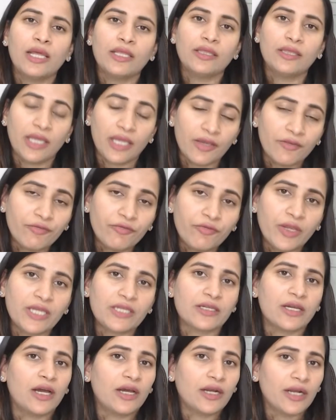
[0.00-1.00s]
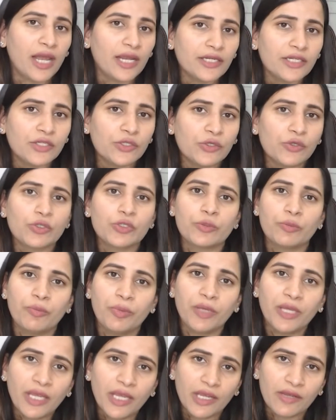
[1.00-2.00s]
They affect our attitudes,
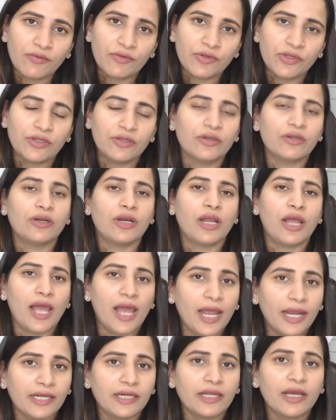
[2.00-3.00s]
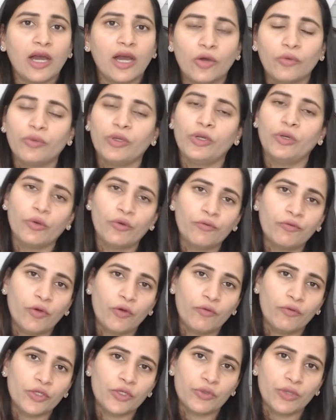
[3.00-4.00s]
behavior, and how we look
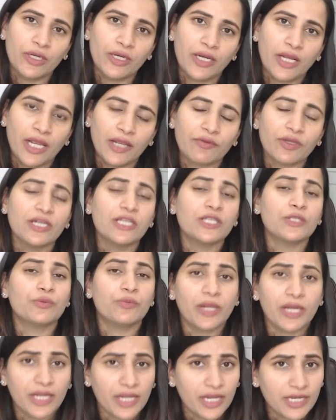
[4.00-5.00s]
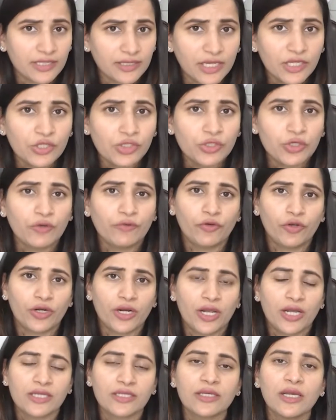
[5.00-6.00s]
forward to our life. It is very essential for
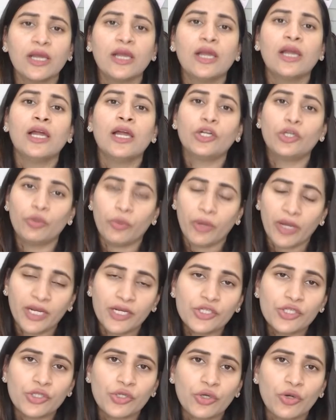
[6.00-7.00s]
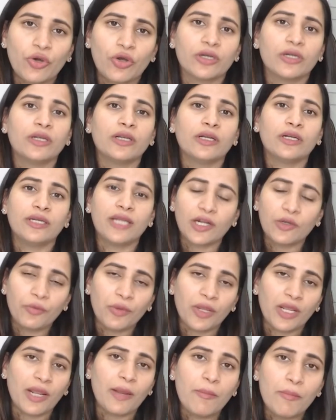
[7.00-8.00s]
us to ensure that
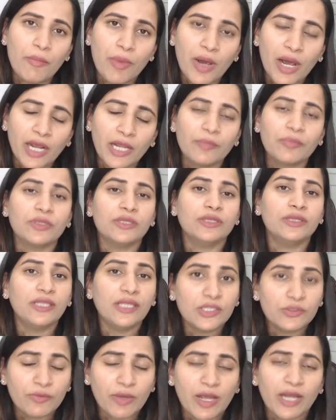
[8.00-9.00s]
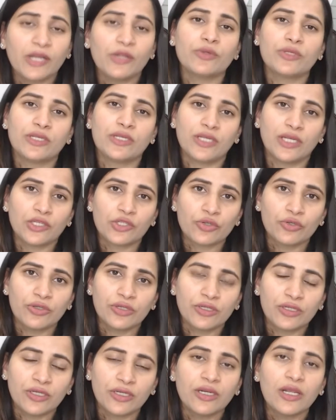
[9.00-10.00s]
we imbibe these values in our
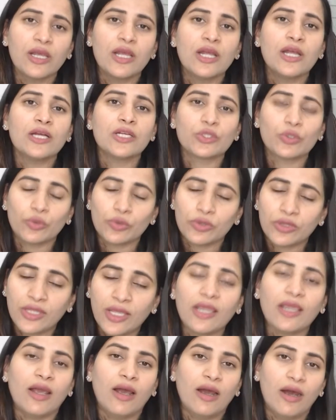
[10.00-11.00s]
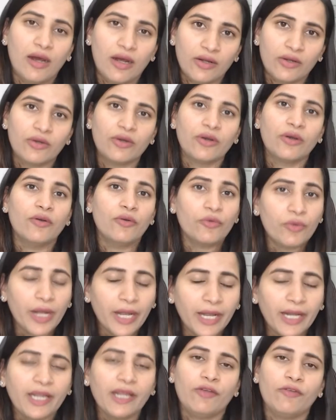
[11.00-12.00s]
children so they are
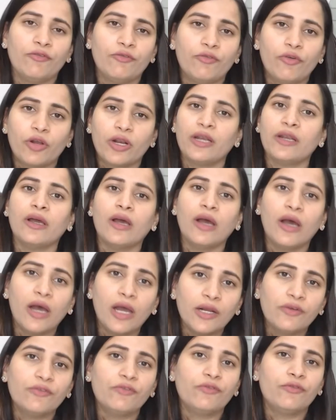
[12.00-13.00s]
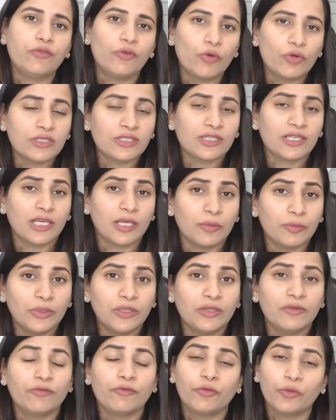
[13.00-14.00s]
ready for an
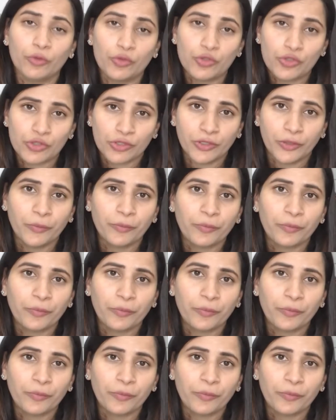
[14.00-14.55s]
unforeseeable future.